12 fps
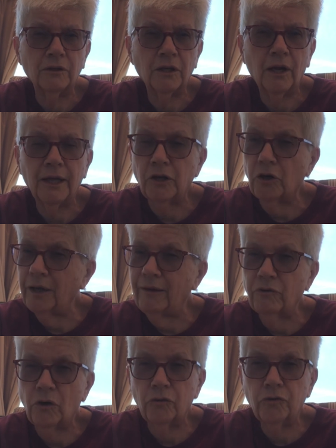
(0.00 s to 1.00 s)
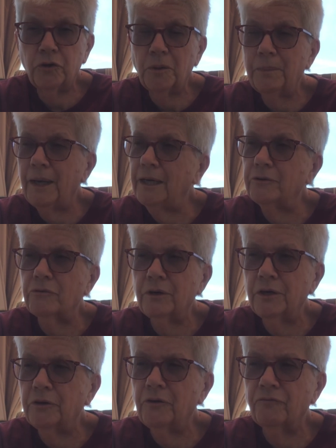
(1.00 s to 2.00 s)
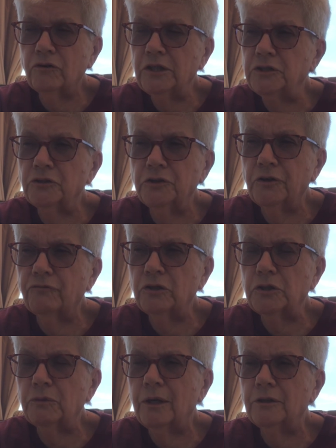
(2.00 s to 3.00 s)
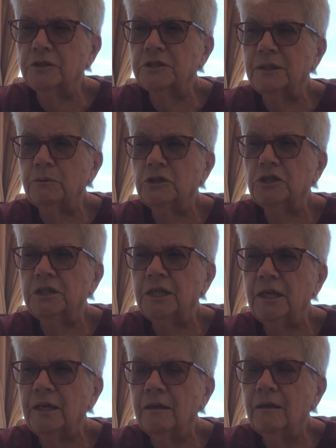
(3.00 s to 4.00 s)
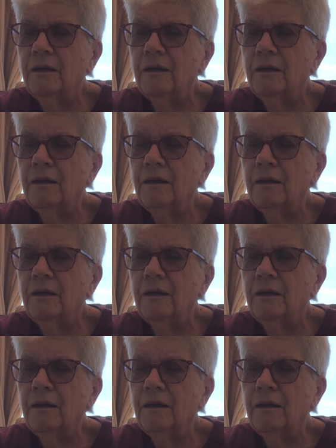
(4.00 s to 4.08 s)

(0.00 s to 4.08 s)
You know, like you're going to have to go through your pantry or your freezer or your refrigerator and see what you need.